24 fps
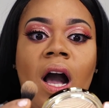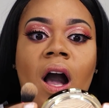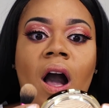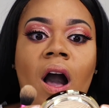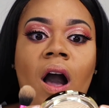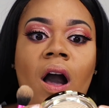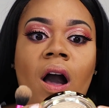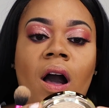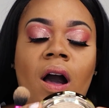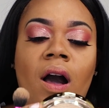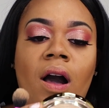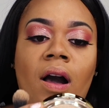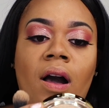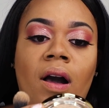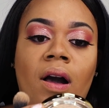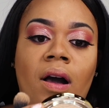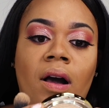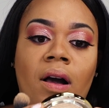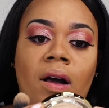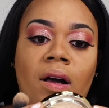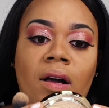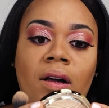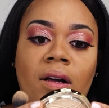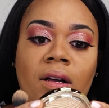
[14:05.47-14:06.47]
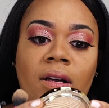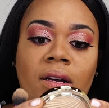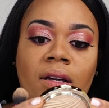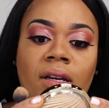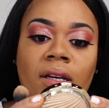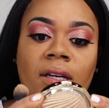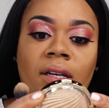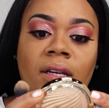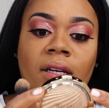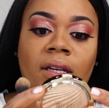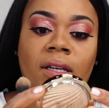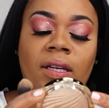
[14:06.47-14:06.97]
Yeah,
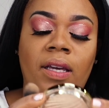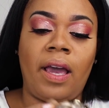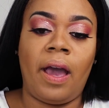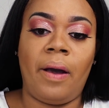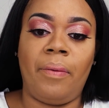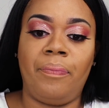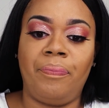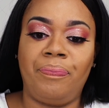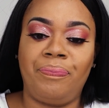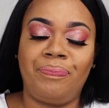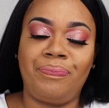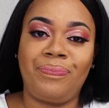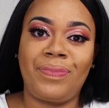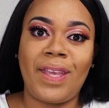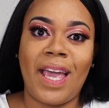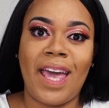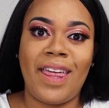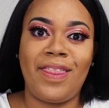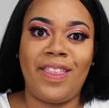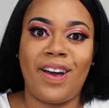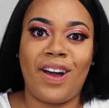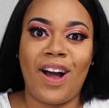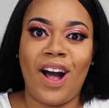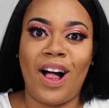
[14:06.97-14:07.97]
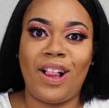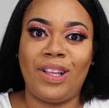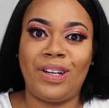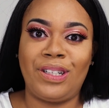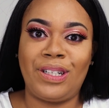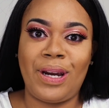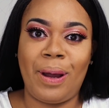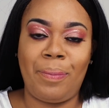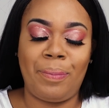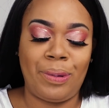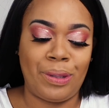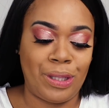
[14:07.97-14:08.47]
in the color
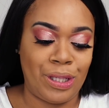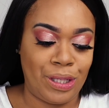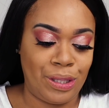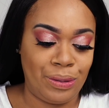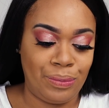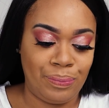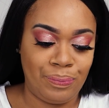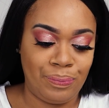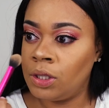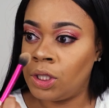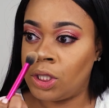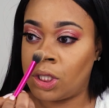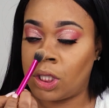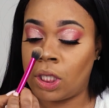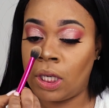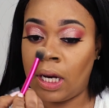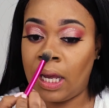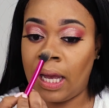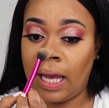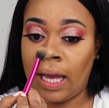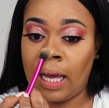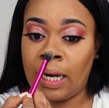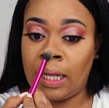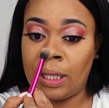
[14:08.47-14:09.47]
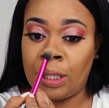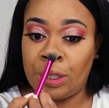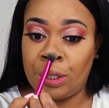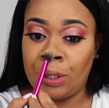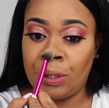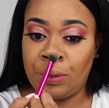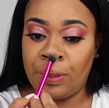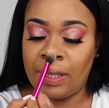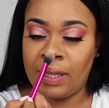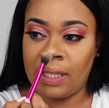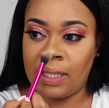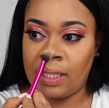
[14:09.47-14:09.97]
number 2. Just going to add a
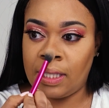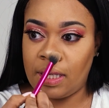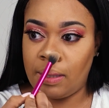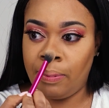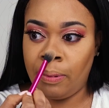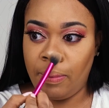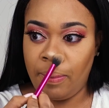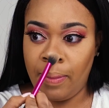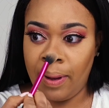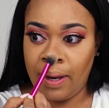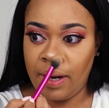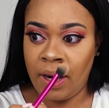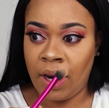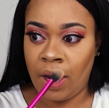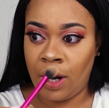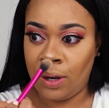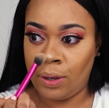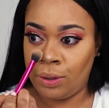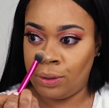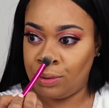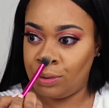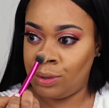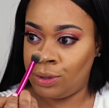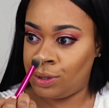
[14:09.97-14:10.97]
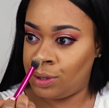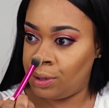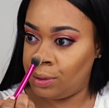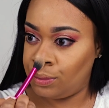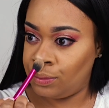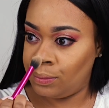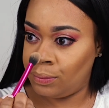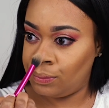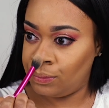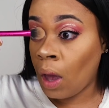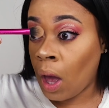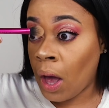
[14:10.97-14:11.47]
little at the tip of my nose,
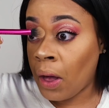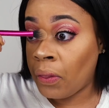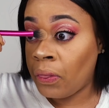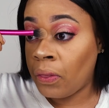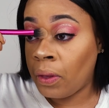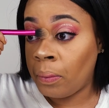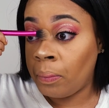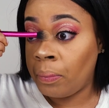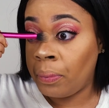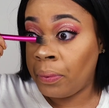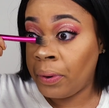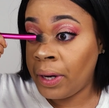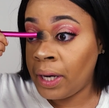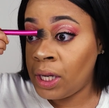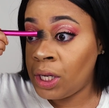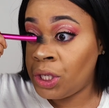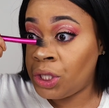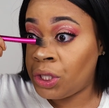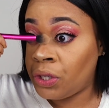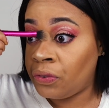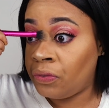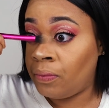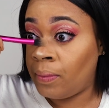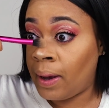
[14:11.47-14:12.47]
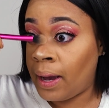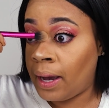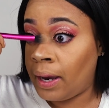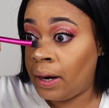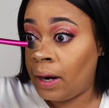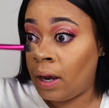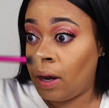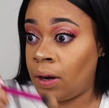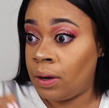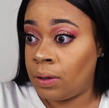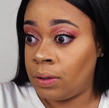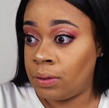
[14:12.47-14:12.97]
on the bridge of my
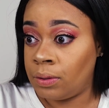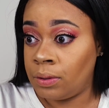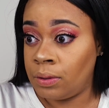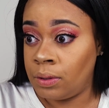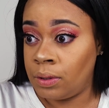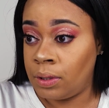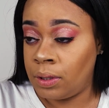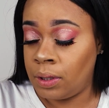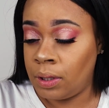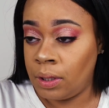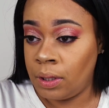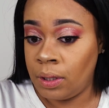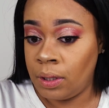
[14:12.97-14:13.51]
nose,